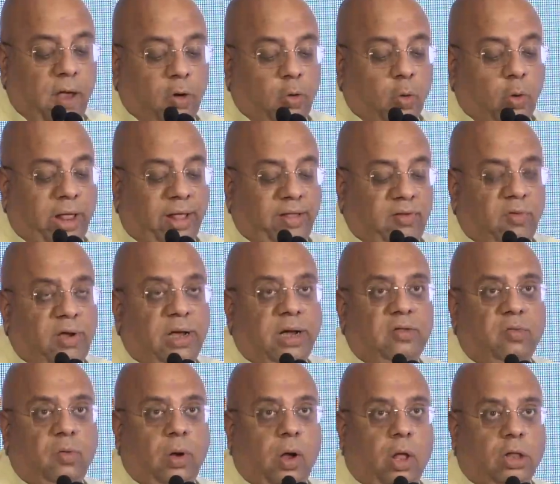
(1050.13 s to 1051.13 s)
Today's
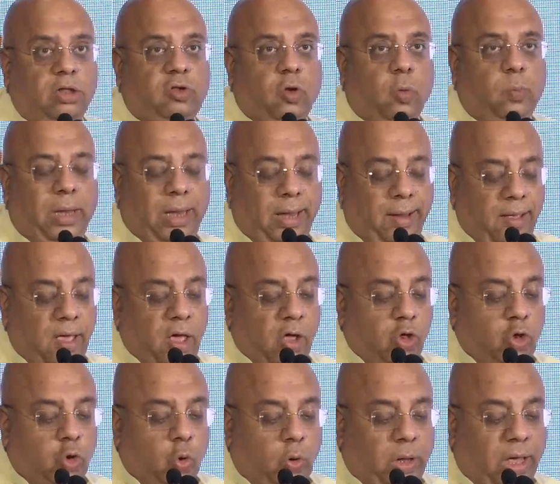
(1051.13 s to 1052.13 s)
winners will also be
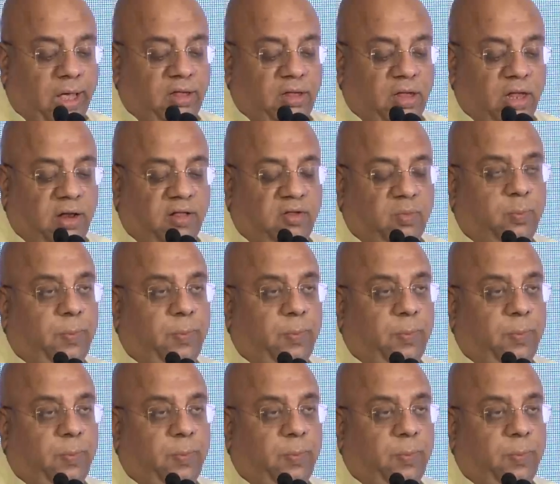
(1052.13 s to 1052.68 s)
showcased in a